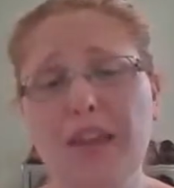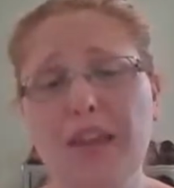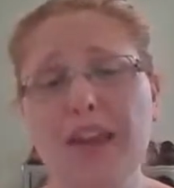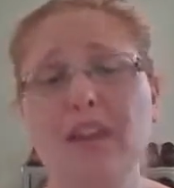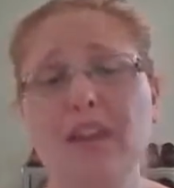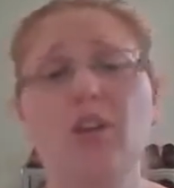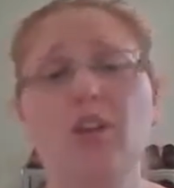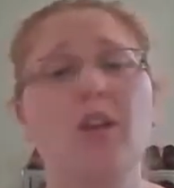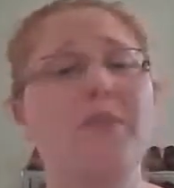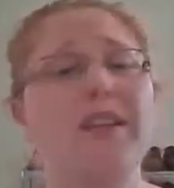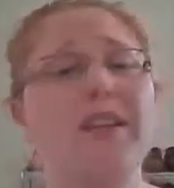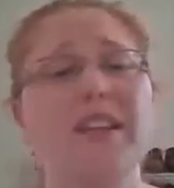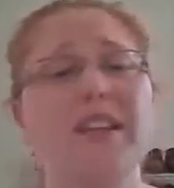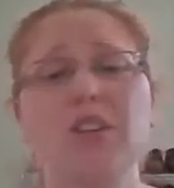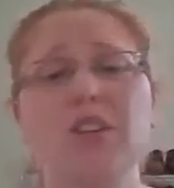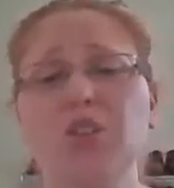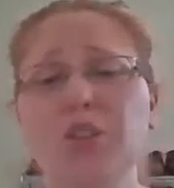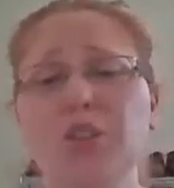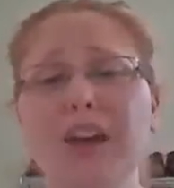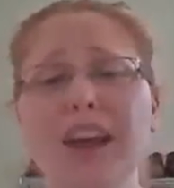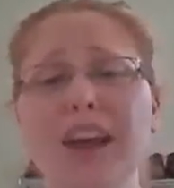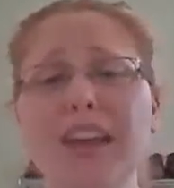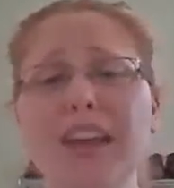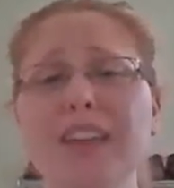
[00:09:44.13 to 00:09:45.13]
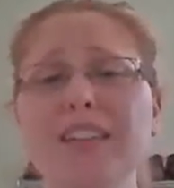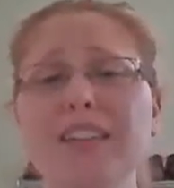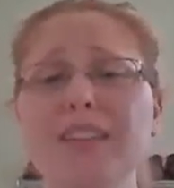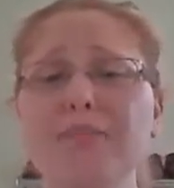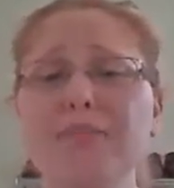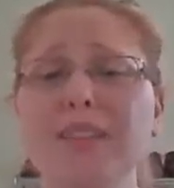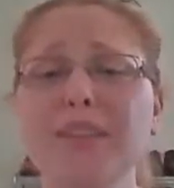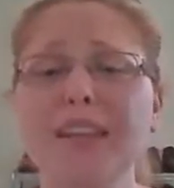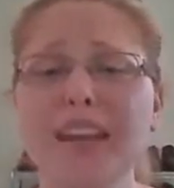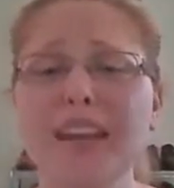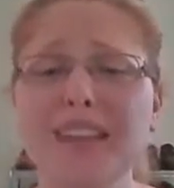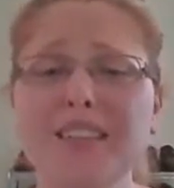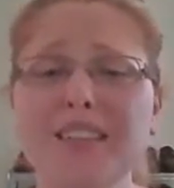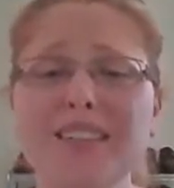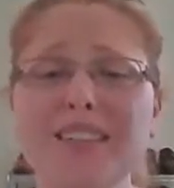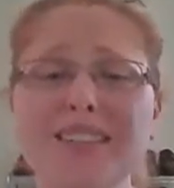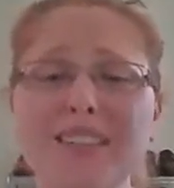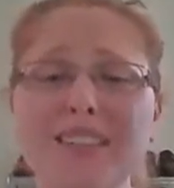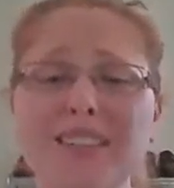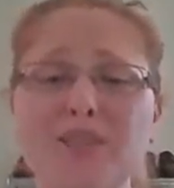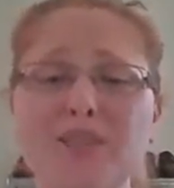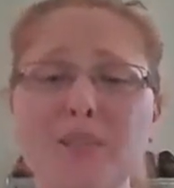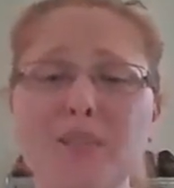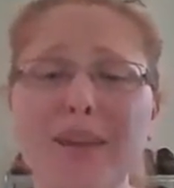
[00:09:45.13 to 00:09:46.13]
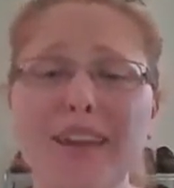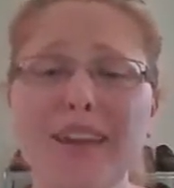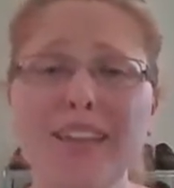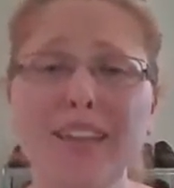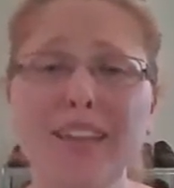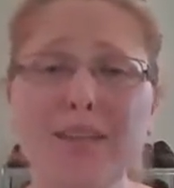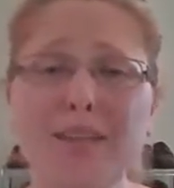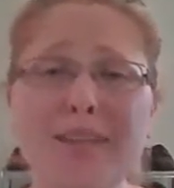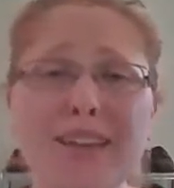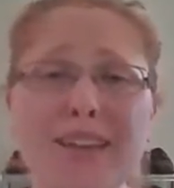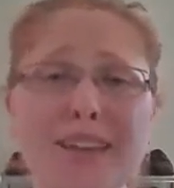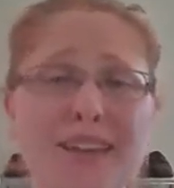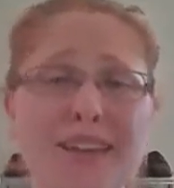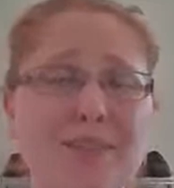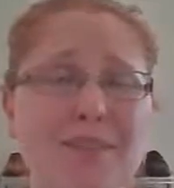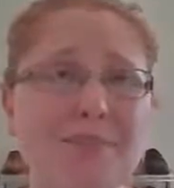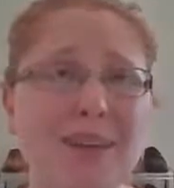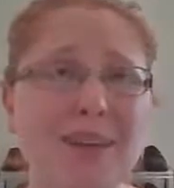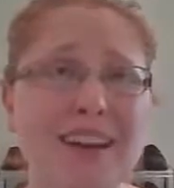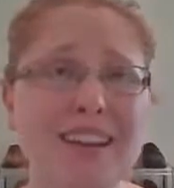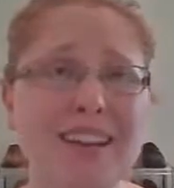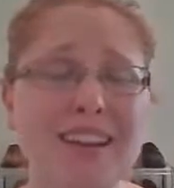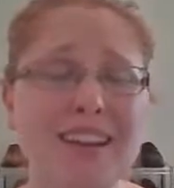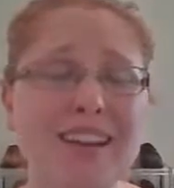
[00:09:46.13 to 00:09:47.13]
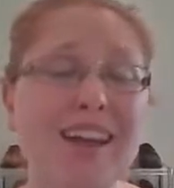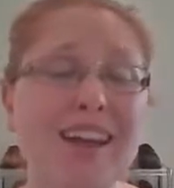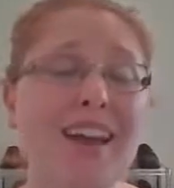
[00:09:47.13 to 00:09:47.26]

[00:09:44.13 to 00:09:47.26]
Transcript: economic, and trade implications of the pandemic. But